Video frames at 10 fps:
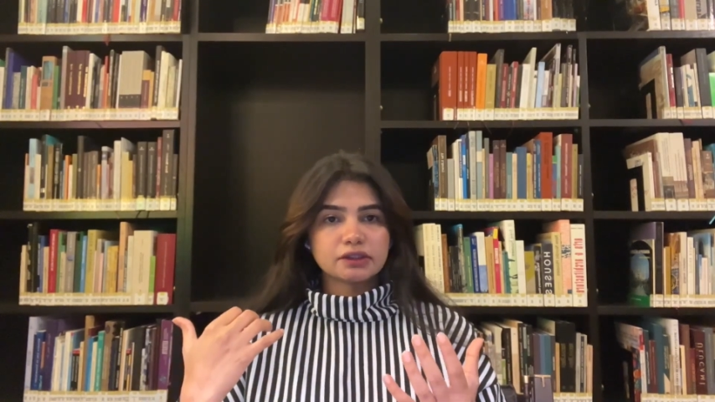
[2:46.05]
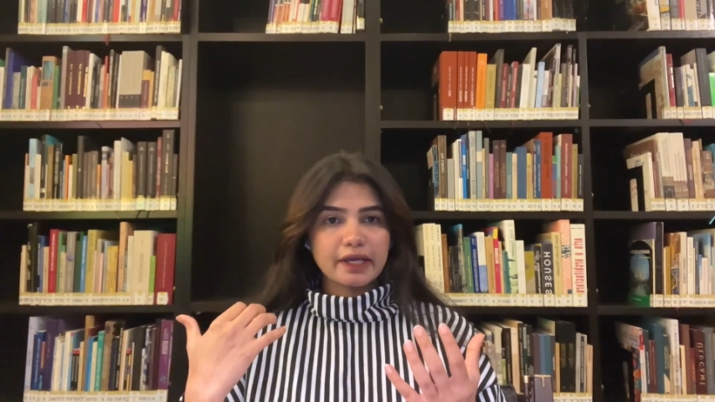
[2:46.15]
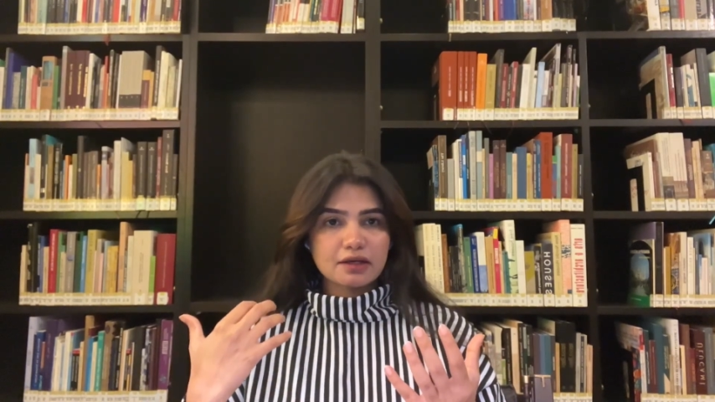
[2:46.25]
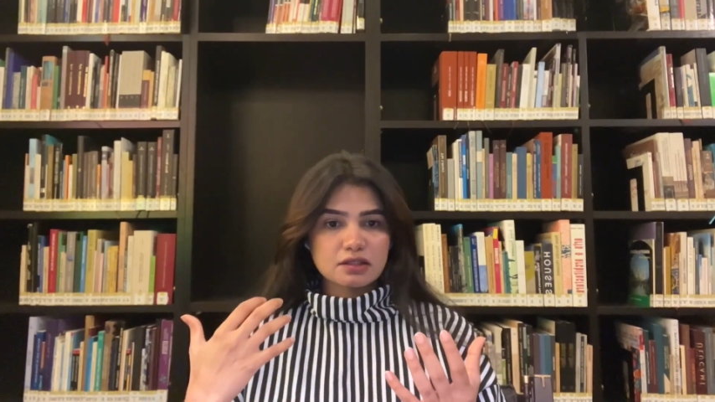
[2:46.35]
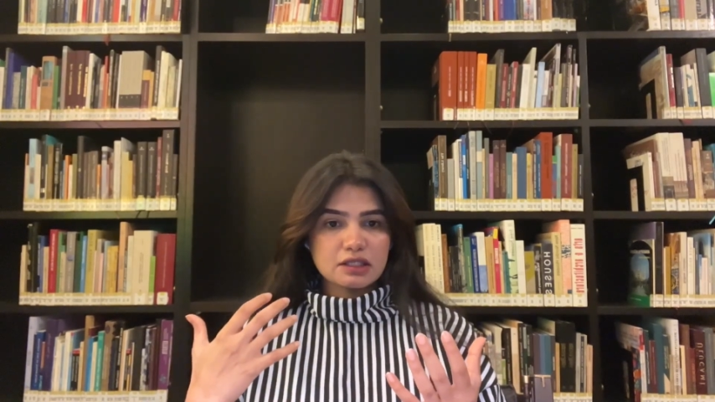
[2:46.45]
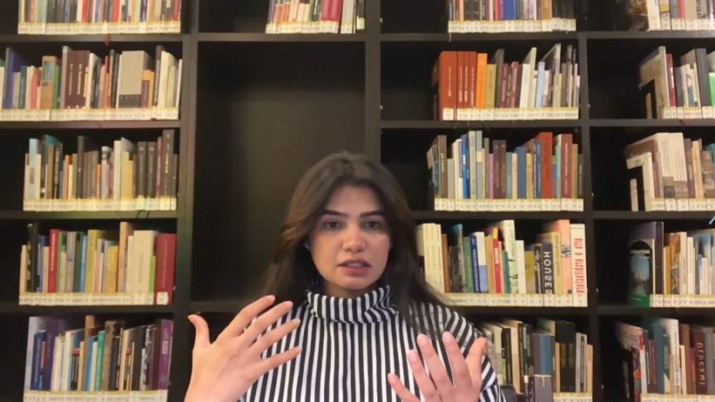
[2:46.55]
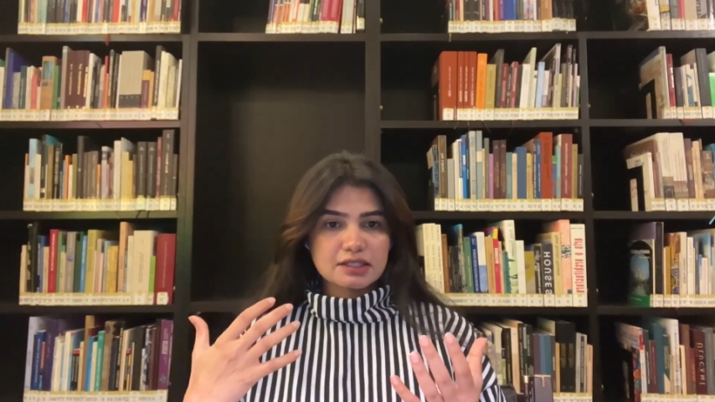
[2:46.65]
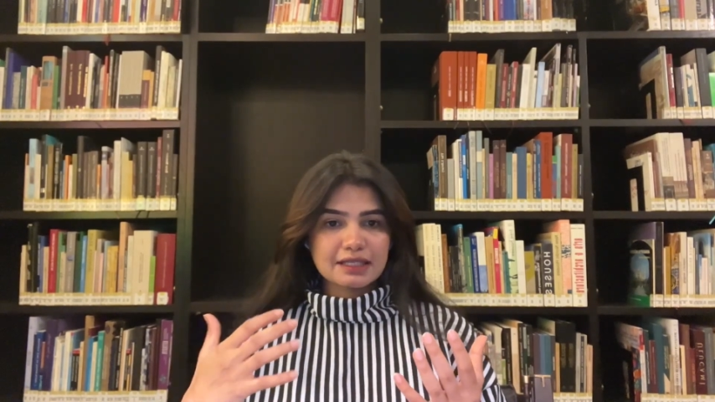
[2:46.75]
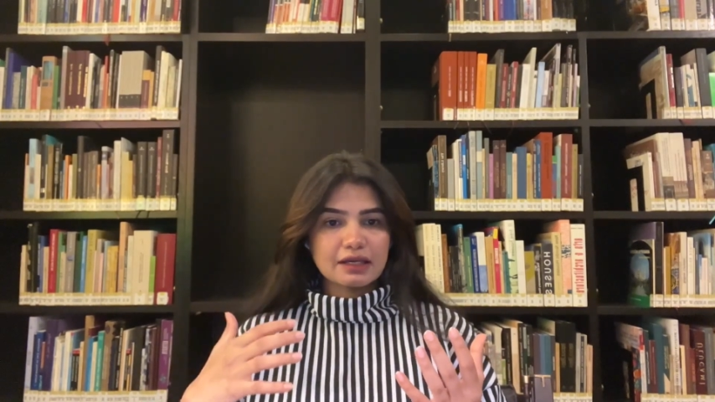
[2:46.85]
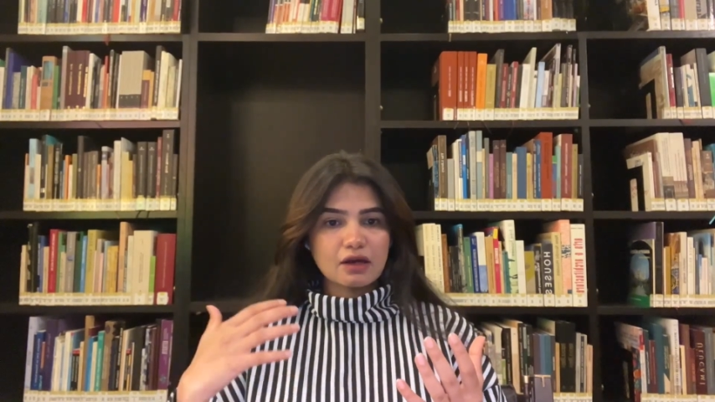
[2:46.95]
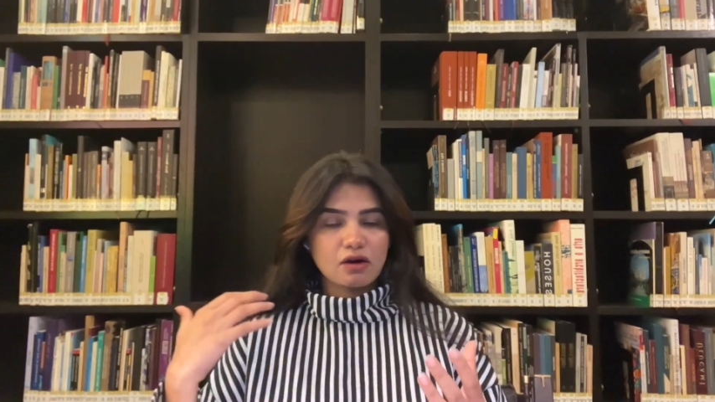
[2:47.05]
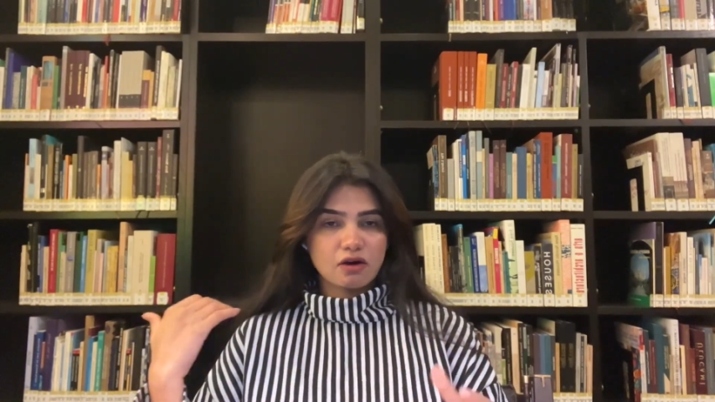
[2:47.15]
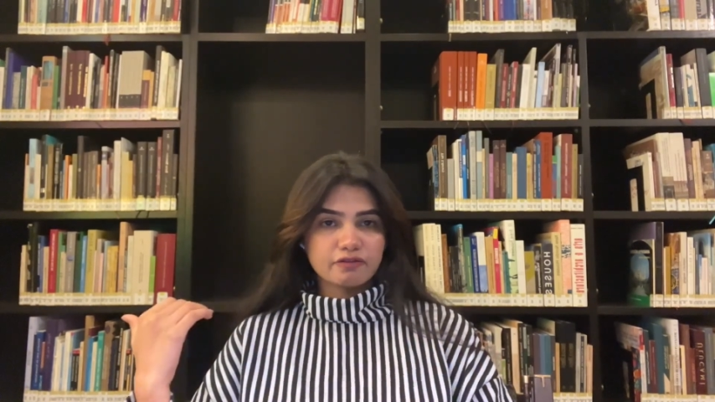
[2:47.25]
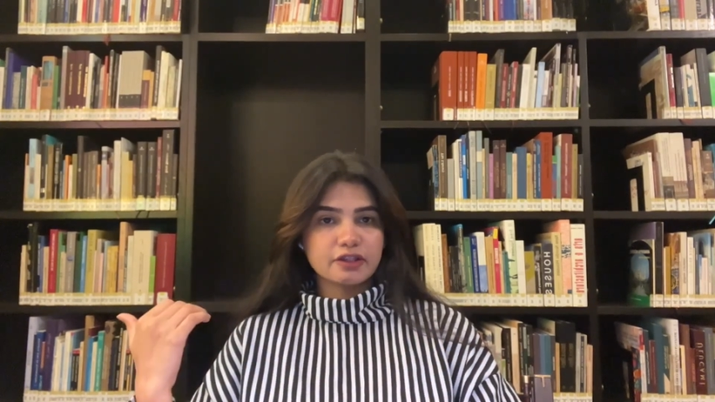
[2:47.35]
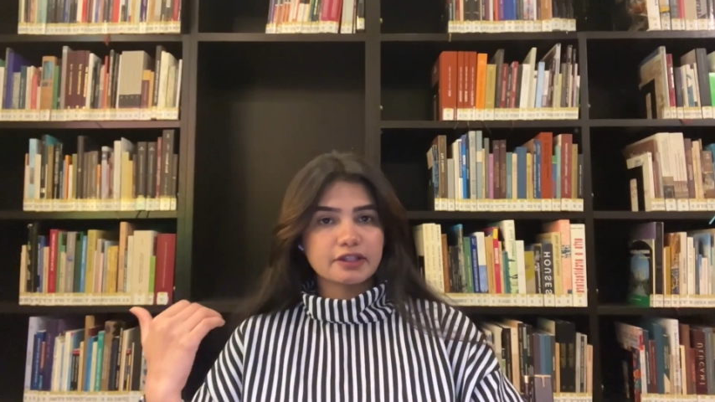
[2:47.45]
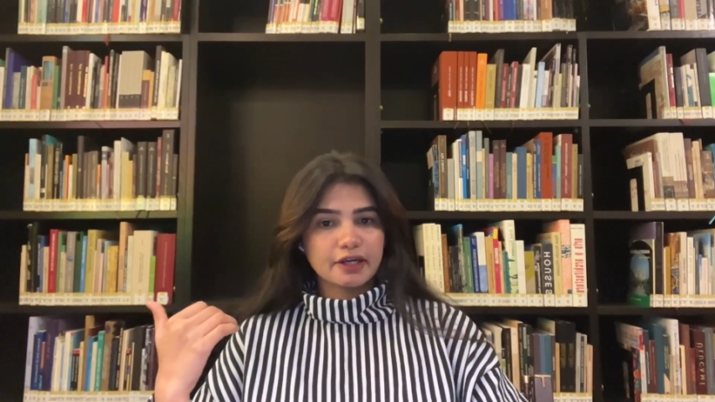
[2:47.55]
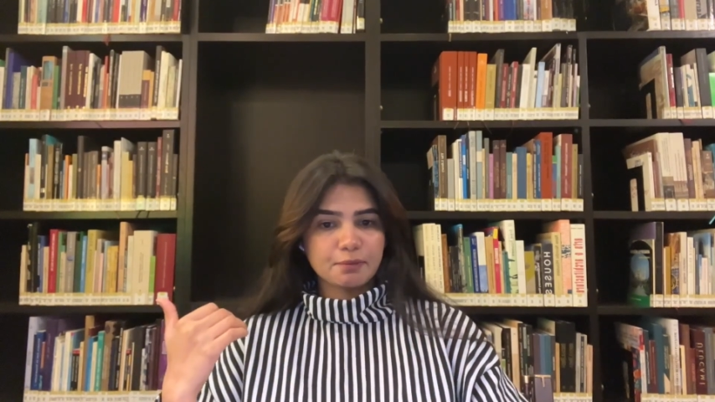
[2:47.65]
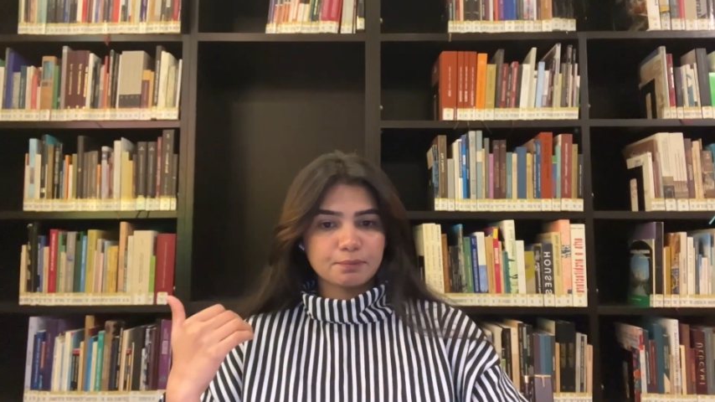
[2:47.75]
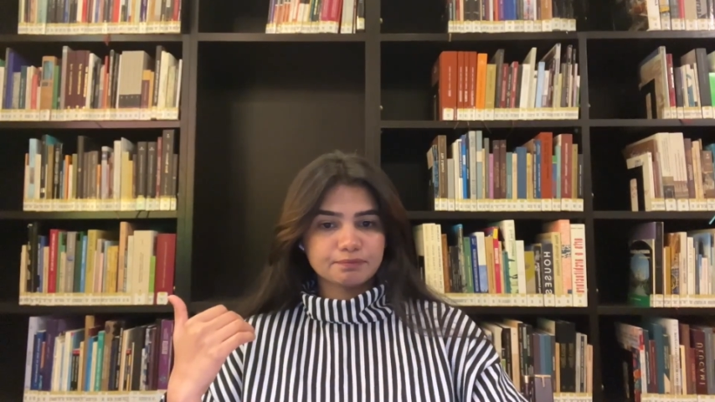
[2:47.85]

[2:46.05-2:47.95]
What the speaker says: techniques of the time.